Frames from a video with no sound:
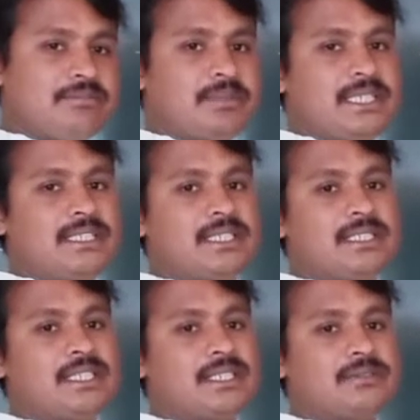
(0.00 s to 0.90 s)
binary
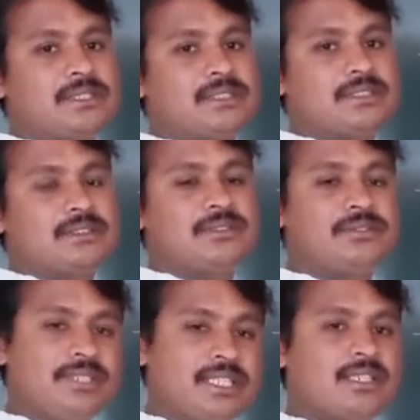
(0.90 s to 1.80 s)
language.
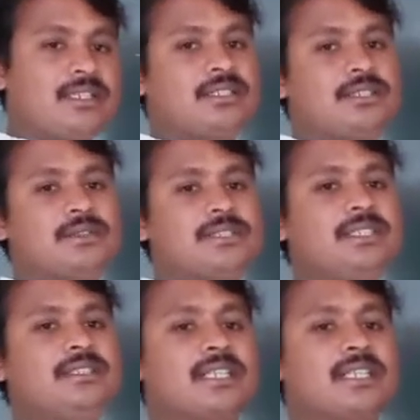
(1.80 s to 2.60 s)
We are not using,